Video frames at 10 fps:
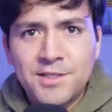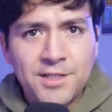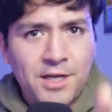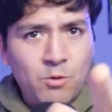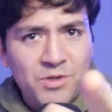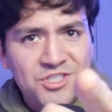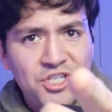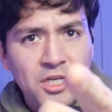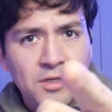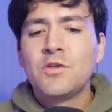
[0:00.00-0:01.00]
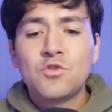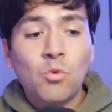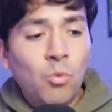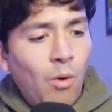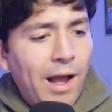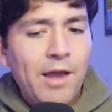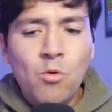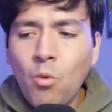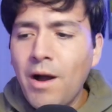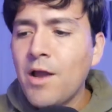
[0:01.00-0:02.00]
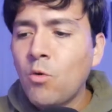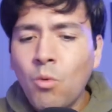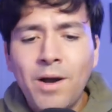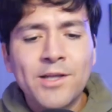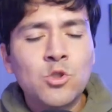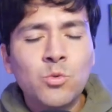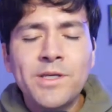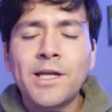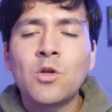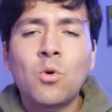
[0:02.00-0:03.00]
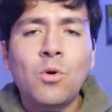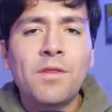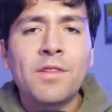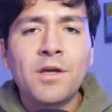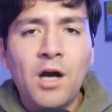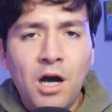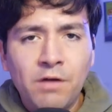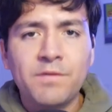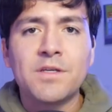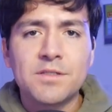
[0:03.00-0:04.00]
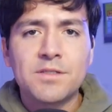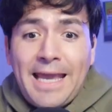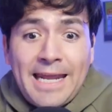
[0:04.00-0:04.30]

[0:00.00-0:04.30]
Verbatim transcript: Shout out Reese G. So why, why, why do we ignore the obvious?